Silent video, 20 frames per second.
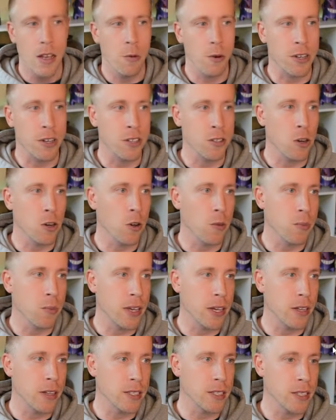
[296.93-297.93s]
We're going to go with
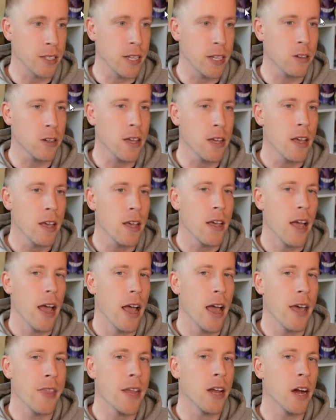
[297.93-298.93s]
PLA silk.
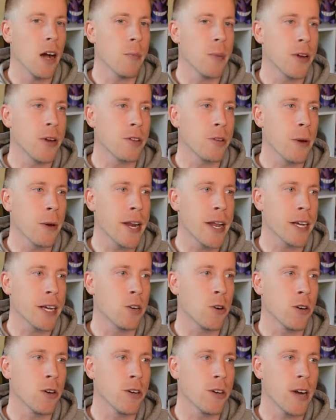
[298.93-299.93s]
And then up here in the right
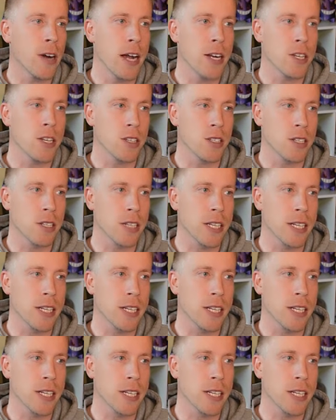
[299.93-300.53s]
hand corner, I just